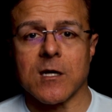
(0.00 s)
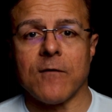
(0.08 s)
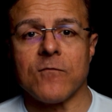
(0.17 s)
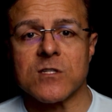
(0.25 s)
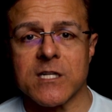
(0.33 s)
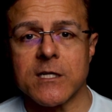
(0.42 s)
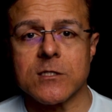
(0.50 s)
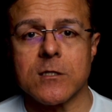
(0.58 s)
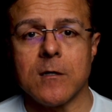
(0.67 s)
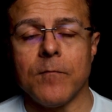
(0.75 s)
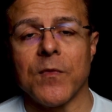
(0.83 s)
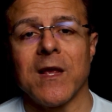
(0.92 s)

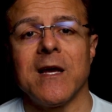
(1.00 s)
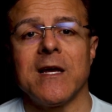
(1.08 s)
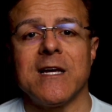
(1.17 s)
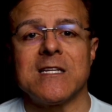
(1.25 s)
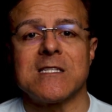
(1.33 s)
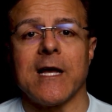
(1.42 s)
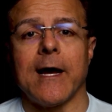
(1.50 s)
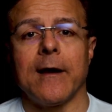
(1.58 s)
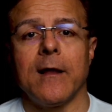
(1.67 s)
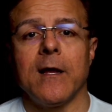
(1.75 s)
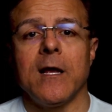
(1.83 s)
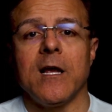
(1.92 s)
conversation, is
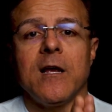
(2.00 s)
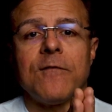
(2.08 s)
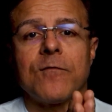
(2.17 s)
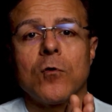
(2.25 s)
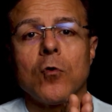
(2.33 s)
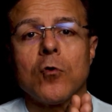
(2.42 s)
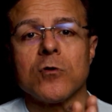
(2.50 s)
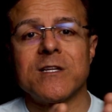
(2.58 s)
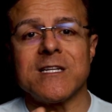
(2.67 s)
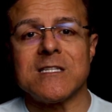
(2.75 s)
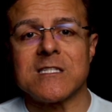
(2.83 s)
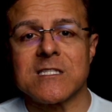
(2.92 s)
that if Google
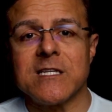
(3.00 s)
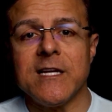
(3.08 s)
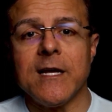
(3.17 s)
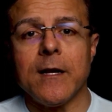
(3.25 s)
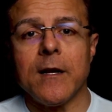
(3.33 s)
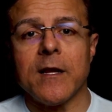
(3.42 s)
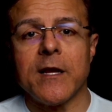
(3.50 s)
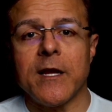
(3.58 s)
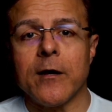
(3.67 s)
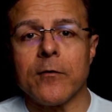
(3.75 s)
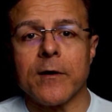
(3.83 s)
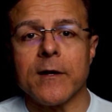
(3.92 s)
didn't see it,
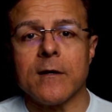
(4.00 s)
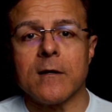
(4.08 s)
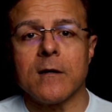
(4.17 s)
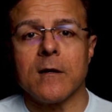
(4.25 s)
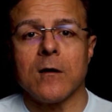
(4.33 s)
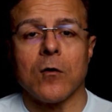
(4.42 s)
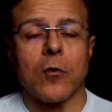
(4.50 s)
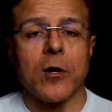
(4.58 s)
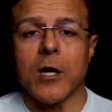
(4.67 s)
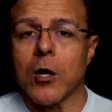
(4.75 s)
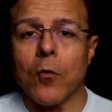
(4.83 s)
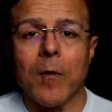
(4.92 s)
hear it, or
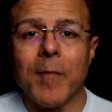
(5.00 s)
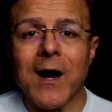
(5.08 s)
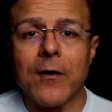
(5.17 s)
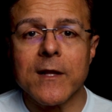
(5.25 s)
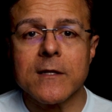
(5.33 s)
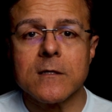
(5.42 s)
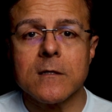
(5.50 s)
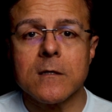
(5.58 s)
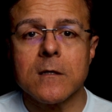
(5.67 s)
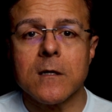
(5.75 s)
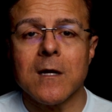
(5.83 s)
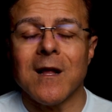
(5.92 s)
know about it,
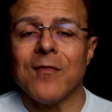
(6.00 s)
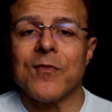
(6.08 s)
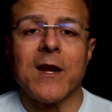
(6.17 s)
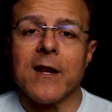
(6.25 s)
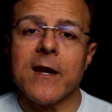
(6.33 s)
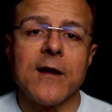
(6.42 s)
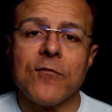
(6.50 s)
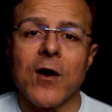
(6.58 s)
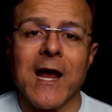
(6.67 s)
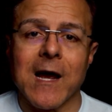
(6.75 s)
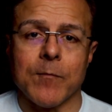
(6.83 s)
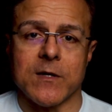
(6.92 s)
then it never
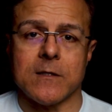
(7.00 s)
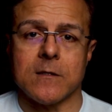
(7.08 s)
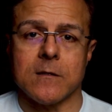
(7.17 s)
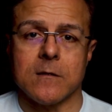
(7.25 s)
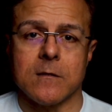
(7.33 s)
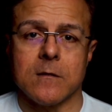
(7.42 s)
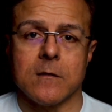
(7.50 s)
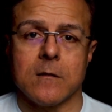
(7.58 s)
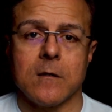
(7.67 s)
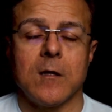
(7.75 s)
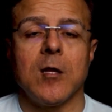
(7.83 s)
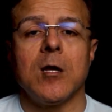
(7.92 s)
happened.
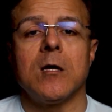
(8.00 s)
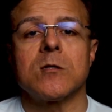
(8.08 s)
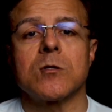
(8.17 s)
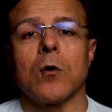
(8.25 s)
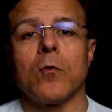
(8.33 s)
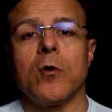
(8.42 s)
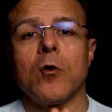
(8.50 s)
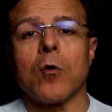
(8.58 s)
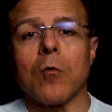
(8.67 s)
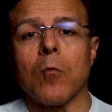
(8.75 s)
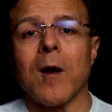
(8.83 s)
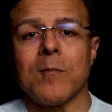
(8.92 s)
So
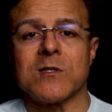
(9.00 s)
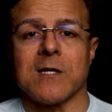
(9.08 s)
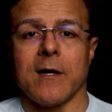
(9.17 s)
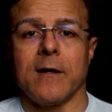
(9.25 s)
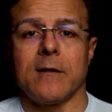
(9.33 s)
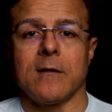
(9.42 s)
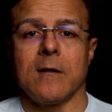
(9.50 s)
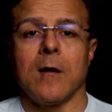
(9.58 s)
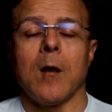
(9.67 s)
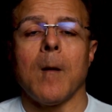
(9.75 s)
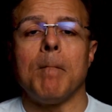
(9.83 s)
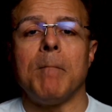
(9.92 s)
your website,
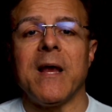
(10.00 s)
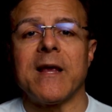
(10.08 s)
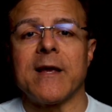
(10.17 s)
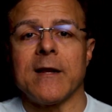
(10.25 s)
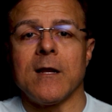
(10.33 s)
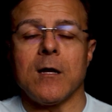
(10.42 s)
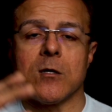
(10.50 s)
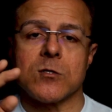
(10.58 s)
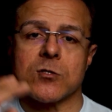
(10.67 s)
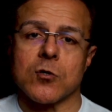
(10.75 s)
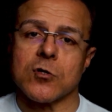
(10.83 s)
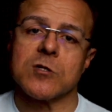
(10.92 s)
make it
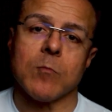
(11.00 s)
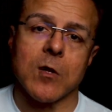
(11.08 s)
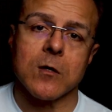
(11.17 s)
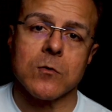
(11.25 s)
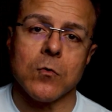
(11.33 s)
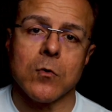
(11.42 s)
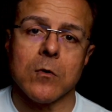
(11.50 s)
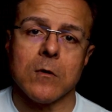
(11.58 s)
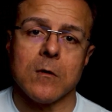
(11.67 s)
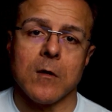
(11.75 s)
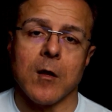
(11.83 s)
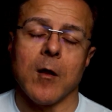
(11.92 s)
searchable on
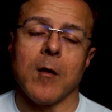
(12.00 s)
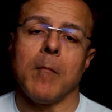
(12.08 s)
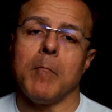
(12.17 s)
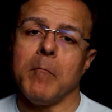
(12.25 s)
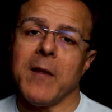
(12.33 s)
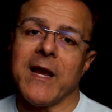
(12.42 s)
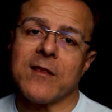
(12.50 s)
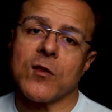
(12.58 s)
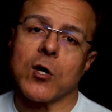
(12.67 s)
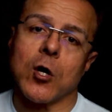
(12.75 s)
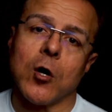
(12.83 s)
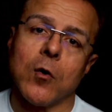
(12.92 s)
Google, make the
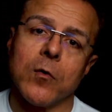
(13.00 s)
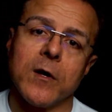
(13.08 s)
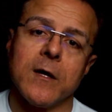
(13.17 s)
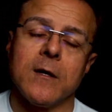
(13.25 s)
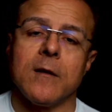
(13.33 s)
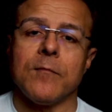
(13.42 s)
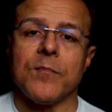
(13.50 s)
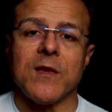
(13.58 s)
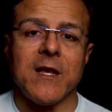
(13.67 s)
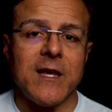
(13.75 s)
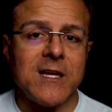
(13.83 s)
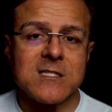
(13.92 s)
code
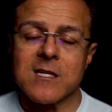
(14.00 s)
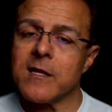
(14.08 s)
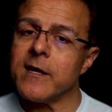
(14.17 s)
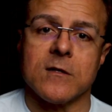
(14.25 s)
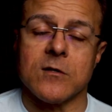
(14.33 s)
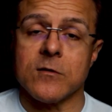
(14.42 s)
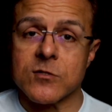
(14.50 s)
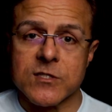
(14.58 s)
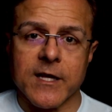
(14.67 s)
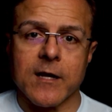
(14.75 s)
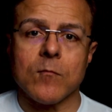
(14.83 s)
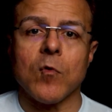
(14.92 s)
easily
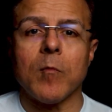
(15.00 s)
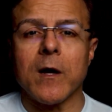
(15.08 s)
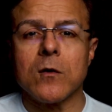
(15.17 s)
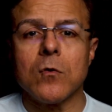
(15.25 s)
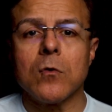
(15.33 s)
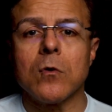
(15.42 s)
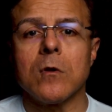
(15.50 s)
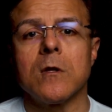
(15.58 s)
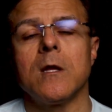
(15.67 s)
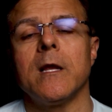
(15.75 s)
understandable by Google